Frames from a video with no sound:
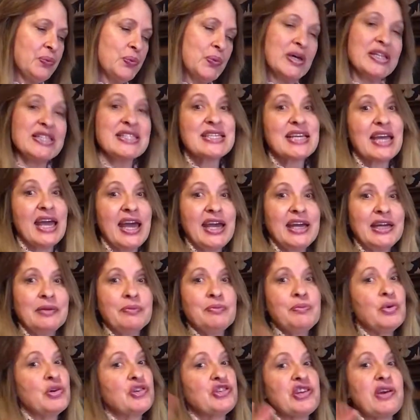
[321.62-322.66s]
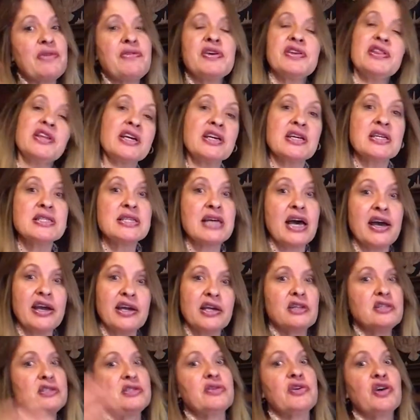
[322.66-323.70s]
once again push everything
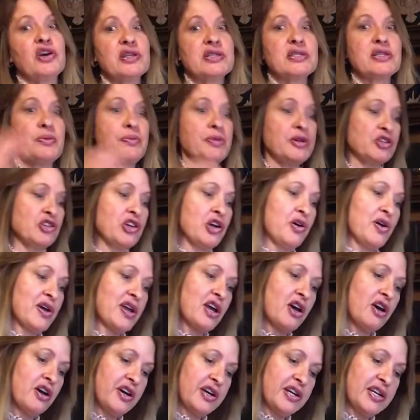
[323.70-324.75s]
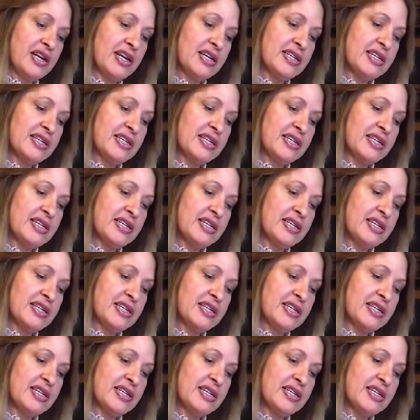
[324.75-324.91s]
aside because you've got so much going on,